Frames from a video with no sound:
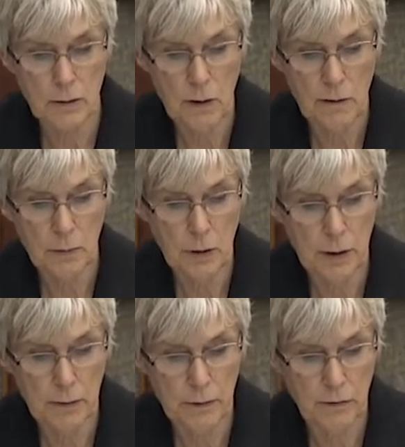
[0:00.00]

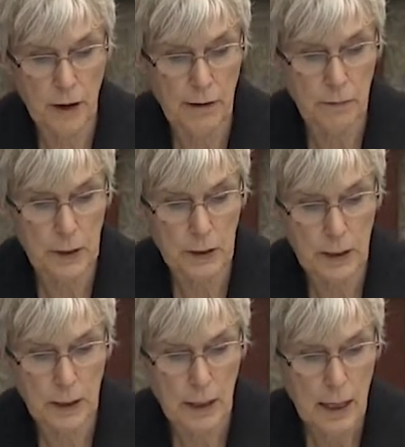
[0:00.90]
$12.5
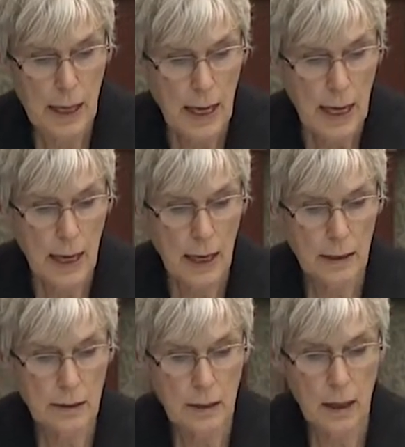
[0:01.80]
billion,
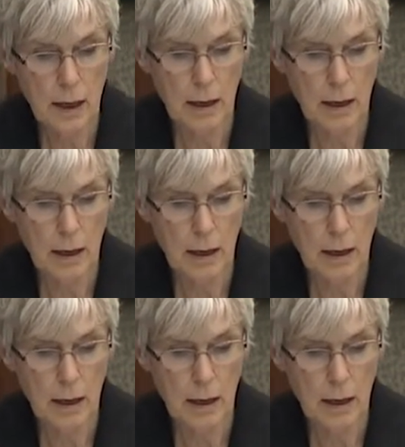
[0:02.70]
and